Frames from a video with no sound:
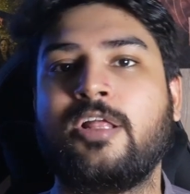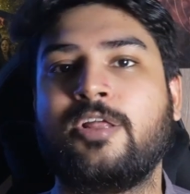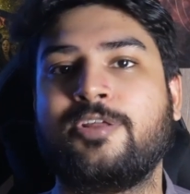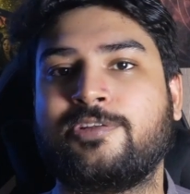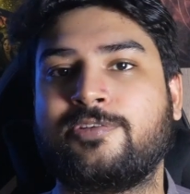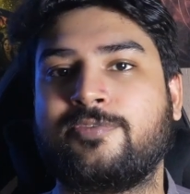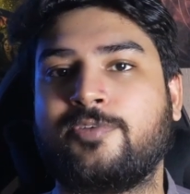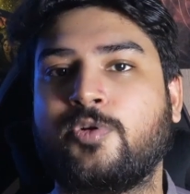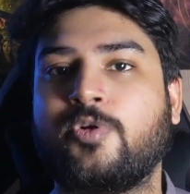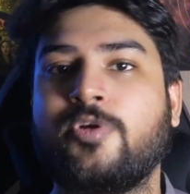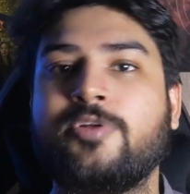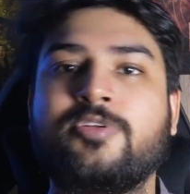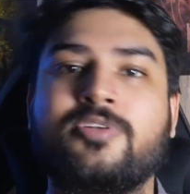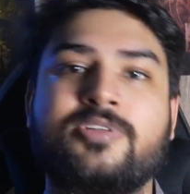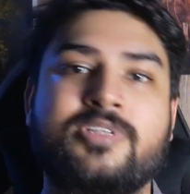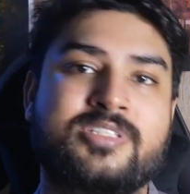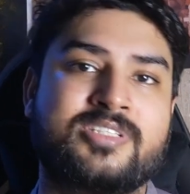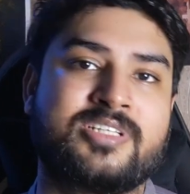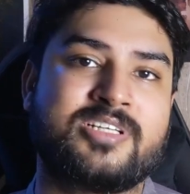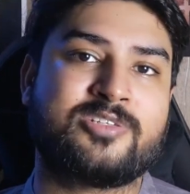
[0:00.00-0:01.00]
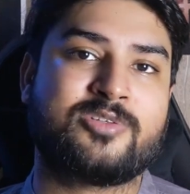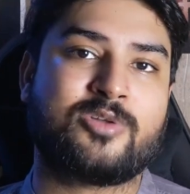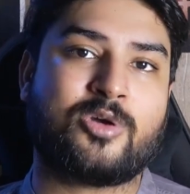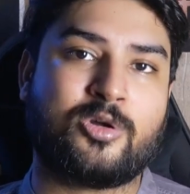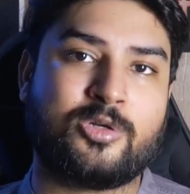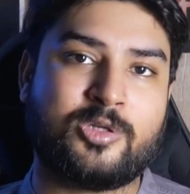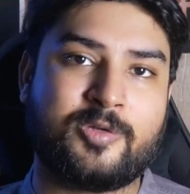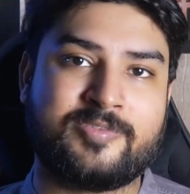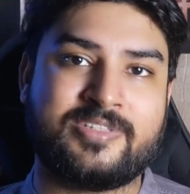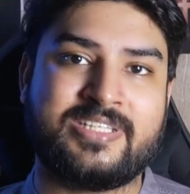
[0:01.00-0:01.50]
So we're going to discuss
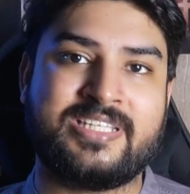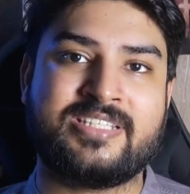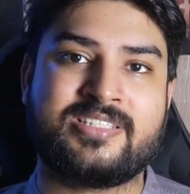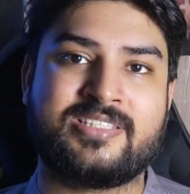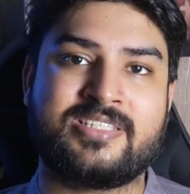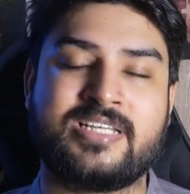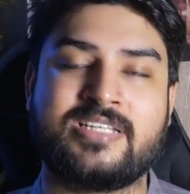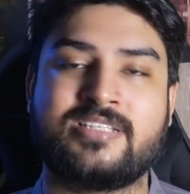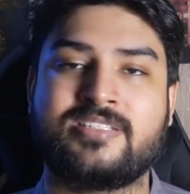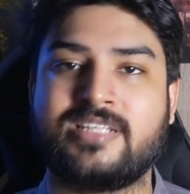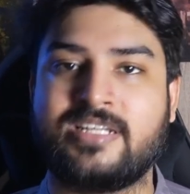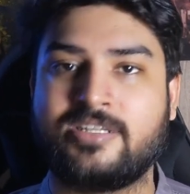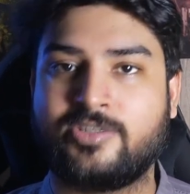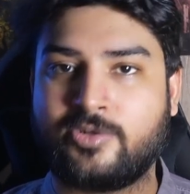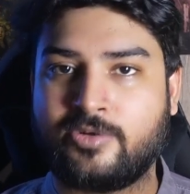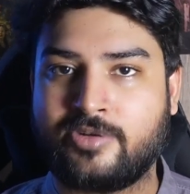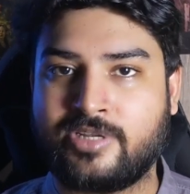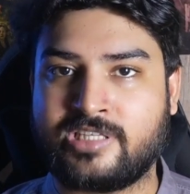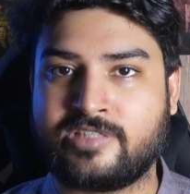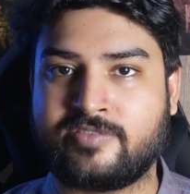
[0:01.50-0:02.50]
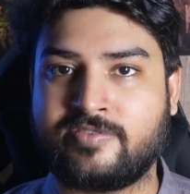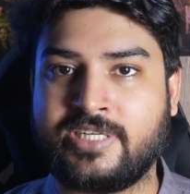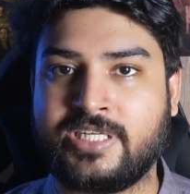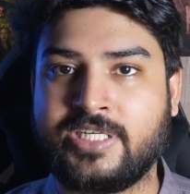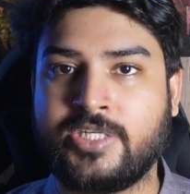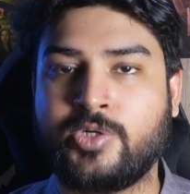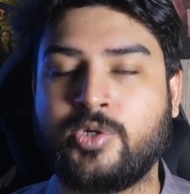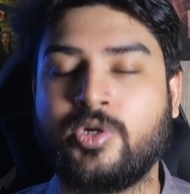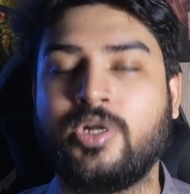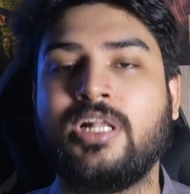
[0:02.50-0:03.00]
all of these things in today's
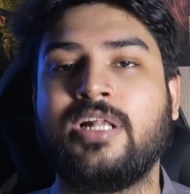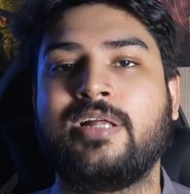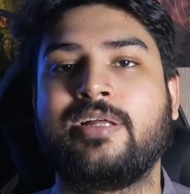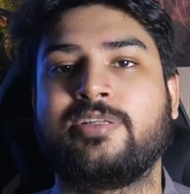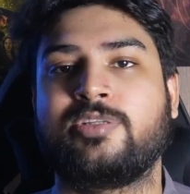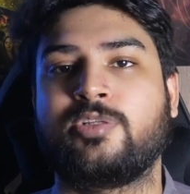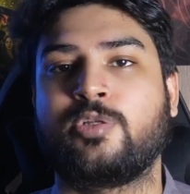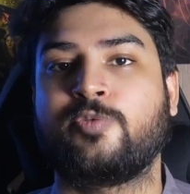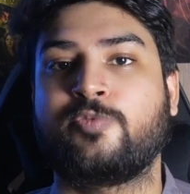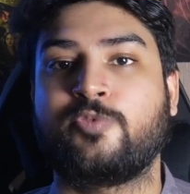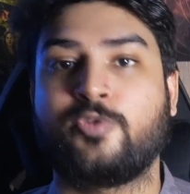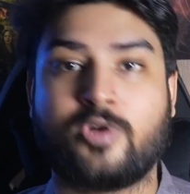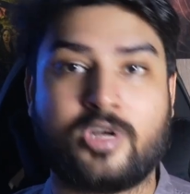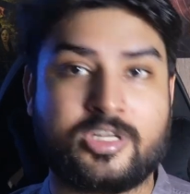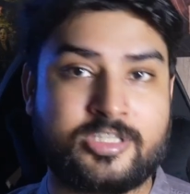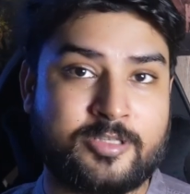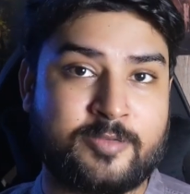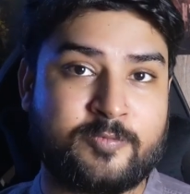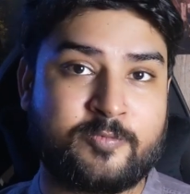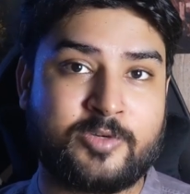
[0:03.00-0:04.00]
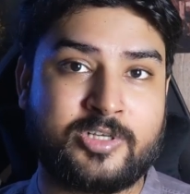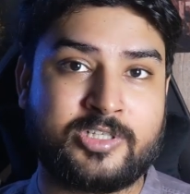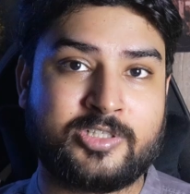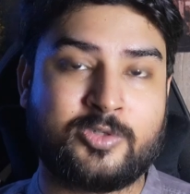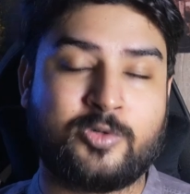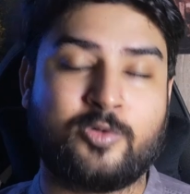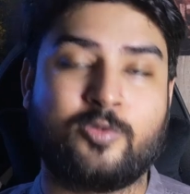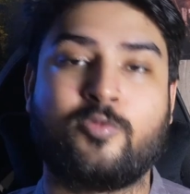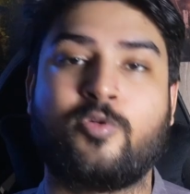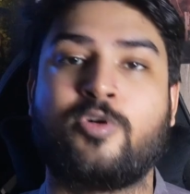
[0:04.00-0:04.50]
video, so if you are someone
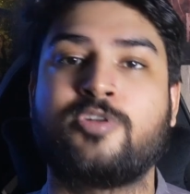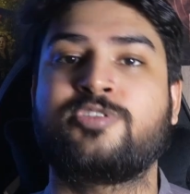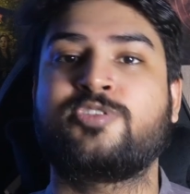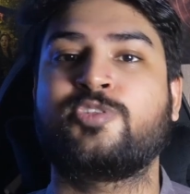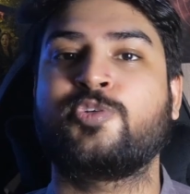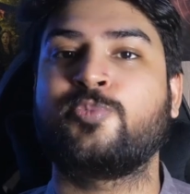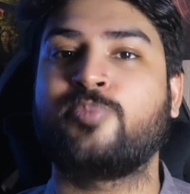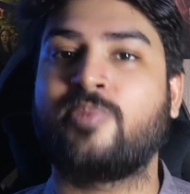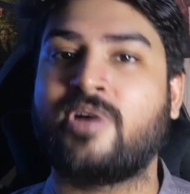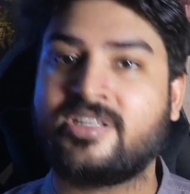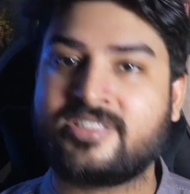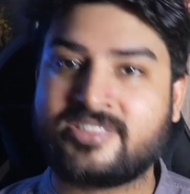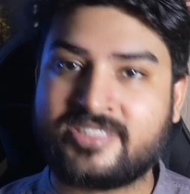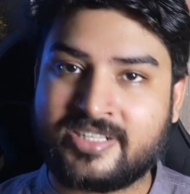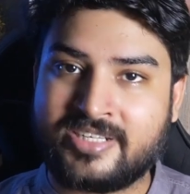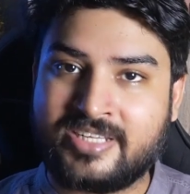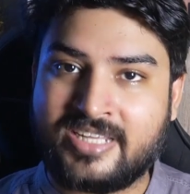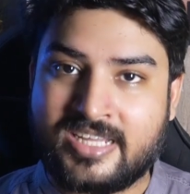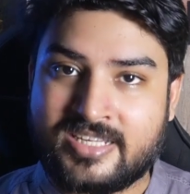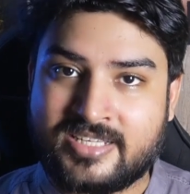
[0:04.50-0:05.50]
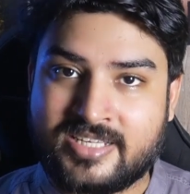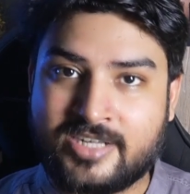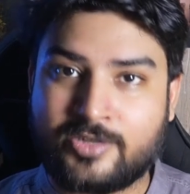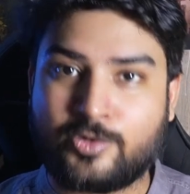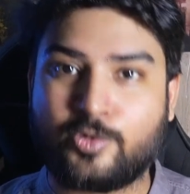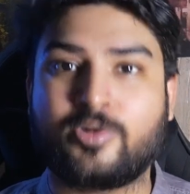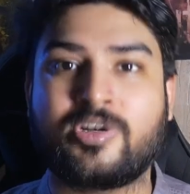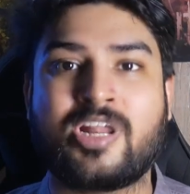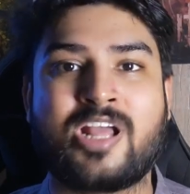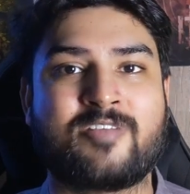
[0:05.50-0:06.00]
who wants to master DSA
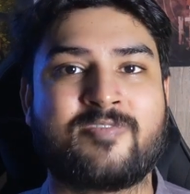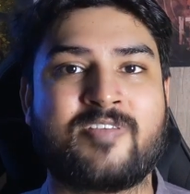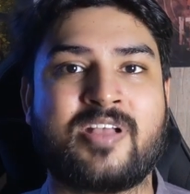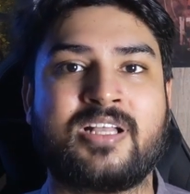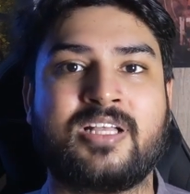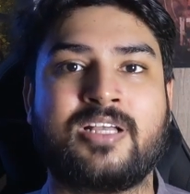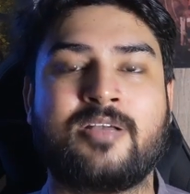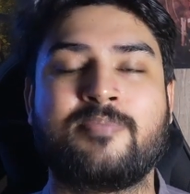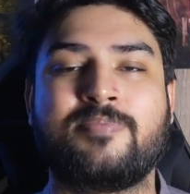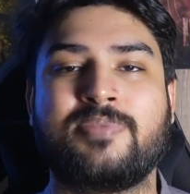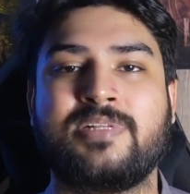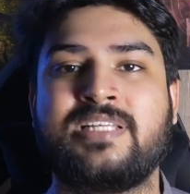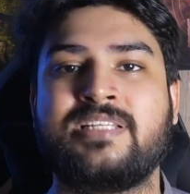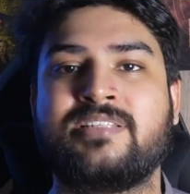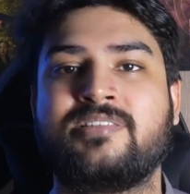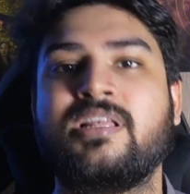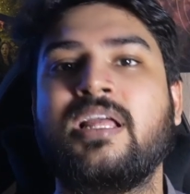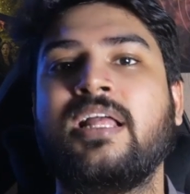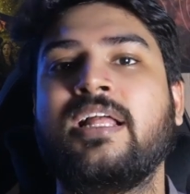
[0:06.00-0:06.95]
to crack FAANG companies,